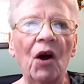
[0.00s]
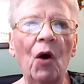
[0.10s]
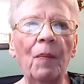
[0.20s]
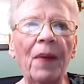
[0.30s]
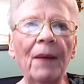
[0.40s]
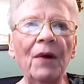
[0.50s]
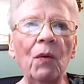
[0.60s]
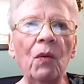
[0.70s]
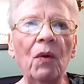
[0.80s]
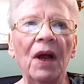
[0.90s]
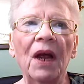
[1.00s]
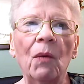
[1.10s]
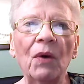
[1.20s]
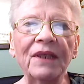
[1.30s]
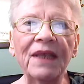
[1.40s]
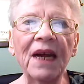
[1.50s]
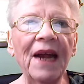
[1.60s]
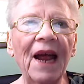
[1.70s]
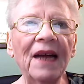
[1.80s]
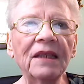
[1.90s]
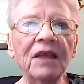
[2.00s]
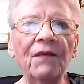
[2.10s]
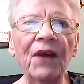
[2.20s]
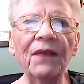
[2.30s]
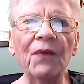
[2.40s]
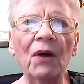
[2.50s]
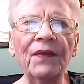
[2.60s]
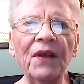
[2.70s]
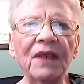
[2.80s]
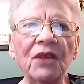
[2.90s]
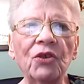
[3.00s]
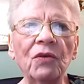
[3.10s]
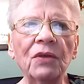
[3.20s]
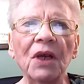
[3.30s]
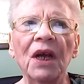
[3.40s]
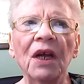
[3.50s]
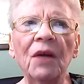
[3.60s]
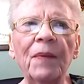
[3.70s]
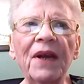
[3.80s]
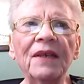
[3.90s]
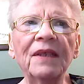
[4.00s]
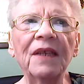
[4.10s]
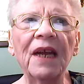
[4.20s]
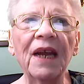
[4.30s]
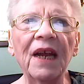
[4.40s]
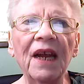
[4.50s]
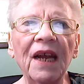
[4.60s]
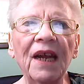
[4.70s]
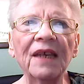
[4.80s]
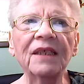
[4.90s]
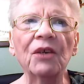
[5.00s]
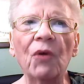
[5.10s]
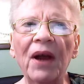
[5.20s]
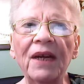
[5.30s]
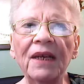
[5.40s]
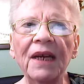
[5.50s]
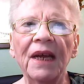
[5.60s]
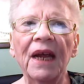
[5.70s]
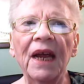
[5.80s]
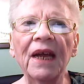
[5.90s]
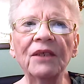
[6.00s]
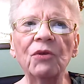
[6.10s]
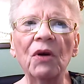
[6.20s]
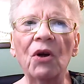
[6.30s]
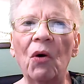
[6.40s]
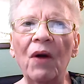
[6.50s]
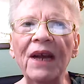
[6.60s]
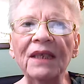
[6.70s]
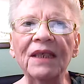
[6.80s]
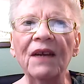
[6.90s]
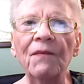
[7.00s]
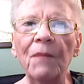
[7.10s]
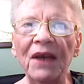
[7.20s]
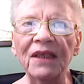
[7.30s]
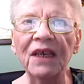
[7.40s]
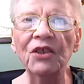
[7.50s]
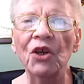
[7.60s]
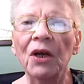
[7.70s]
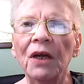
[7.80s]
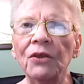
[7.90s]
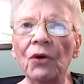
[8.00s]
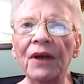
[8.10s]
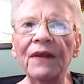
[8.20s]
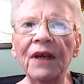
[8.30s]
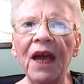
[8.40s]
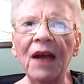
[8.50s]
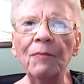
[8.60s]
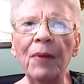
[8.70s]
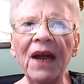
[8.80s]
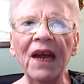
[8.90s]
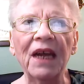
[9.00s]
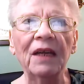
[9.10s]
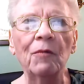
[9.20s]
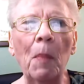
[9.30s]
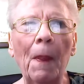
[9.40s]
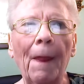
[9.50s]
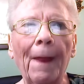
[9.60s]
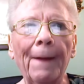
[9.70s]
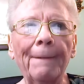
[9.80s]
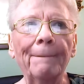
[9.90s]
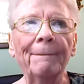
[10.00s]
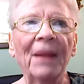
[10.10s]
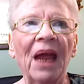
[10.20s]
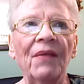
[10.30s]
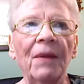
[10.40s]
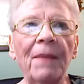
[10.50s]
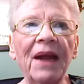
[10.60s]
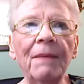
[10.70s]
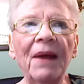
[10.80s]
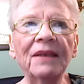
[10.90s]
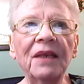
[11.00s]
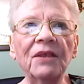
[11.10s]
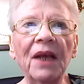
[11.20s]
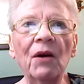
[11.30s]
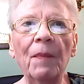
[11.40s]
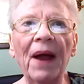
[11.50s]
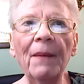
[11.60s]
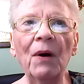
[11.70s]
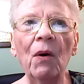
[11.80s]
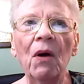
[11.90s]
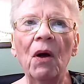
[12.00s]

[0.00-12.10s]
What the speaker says: Obama was then asked if he thought these issues could be integrated into a cohesive message during the campaign. The main message that Obama